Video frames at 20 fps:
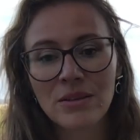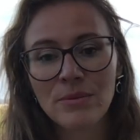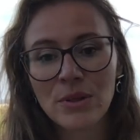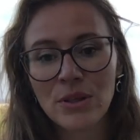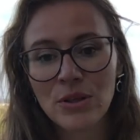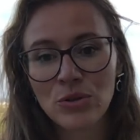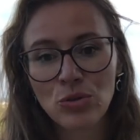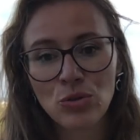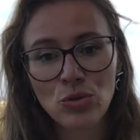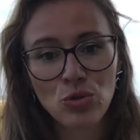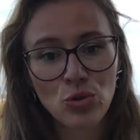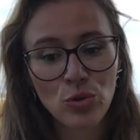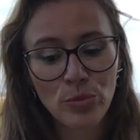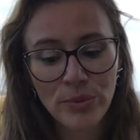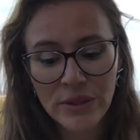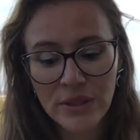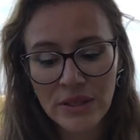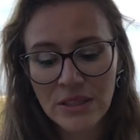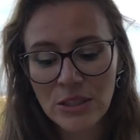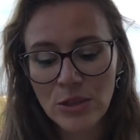because
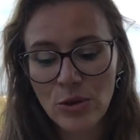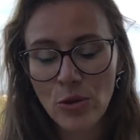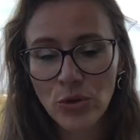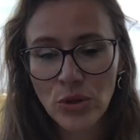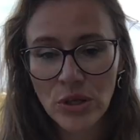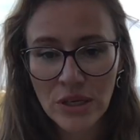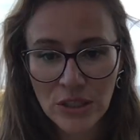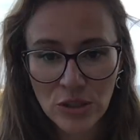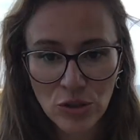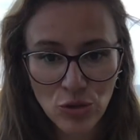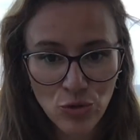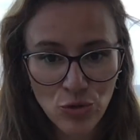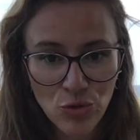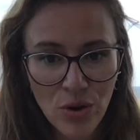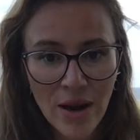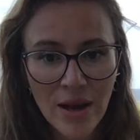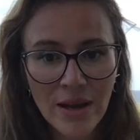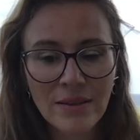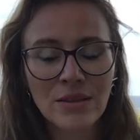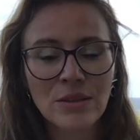Jupiter is holding a
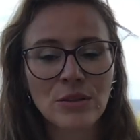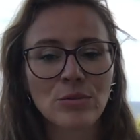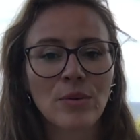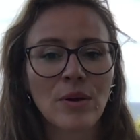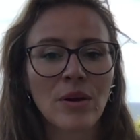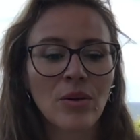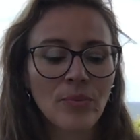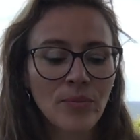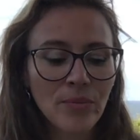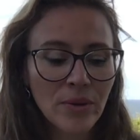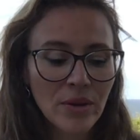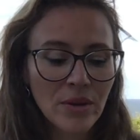trine as well.